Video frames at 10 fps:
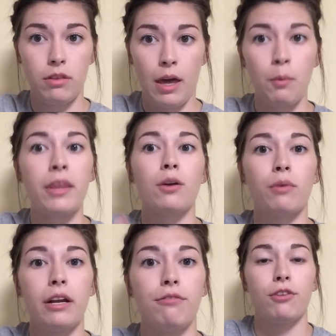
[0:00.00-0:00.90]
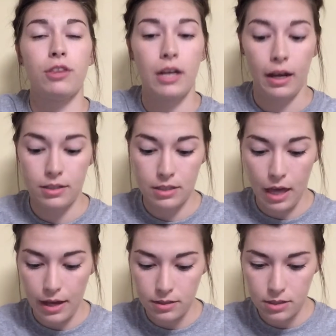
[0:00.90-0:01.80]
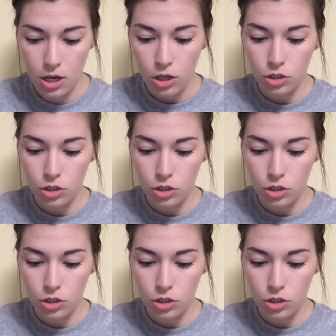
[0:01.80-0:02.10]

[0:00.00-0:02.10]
That way they're ready the next class.